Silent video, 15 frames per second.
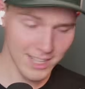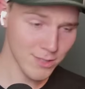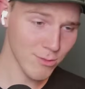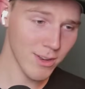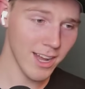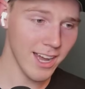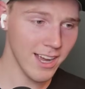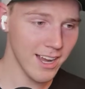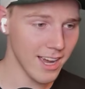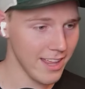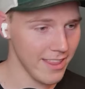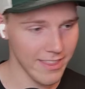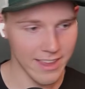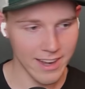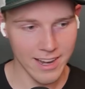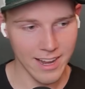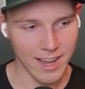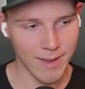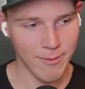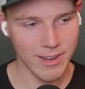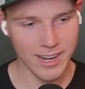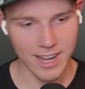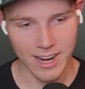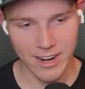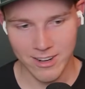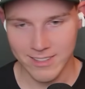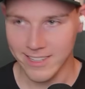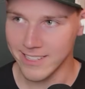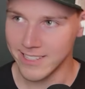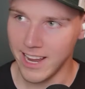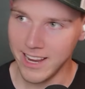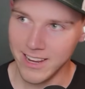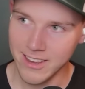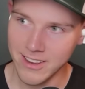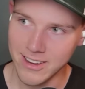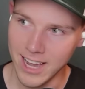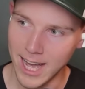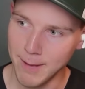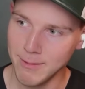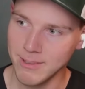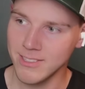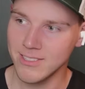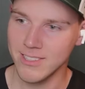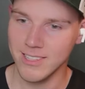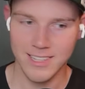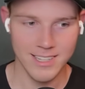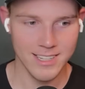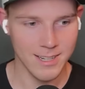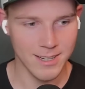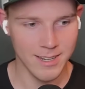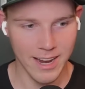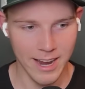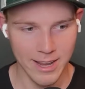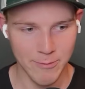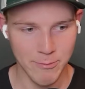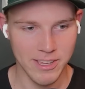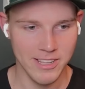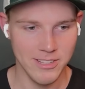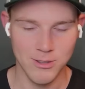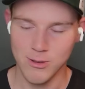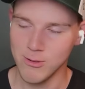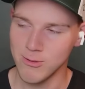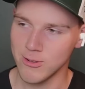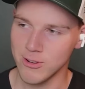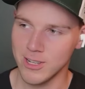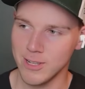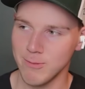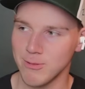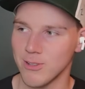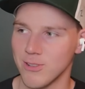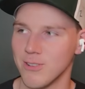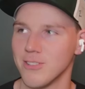what I heard LaDainian Tomlinson and AP too for him. So it was